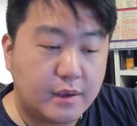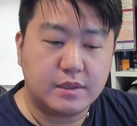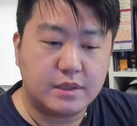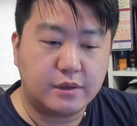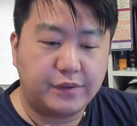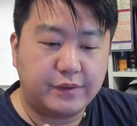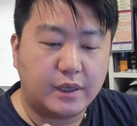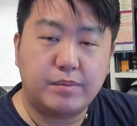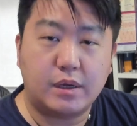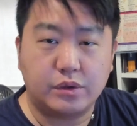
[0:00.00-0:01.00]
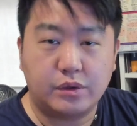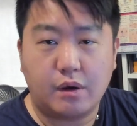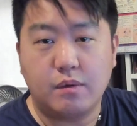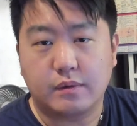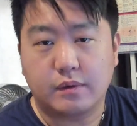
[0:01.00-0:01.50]
So if you think about the
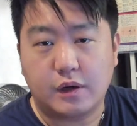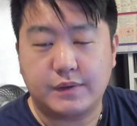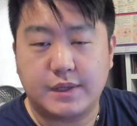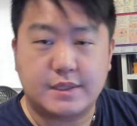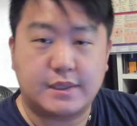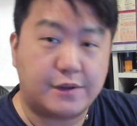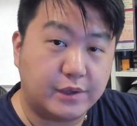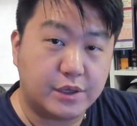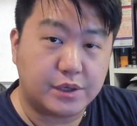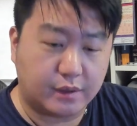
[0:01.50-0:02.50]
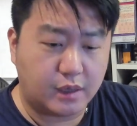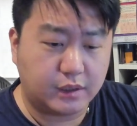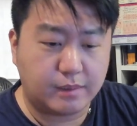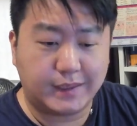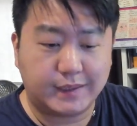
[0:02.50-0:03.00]
tone of this definition,
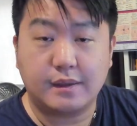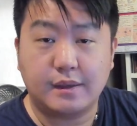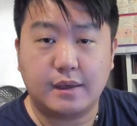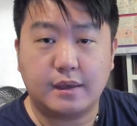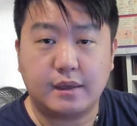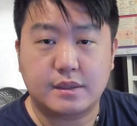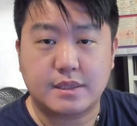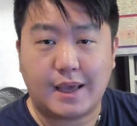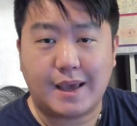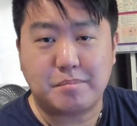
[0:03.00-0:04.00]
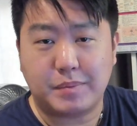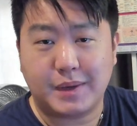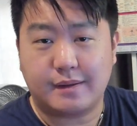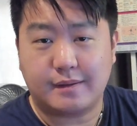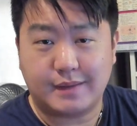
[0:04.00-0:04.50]
automatically it's
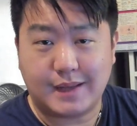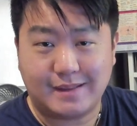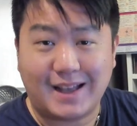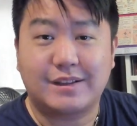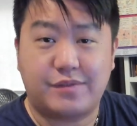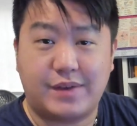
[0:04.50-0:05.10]
embedded that negative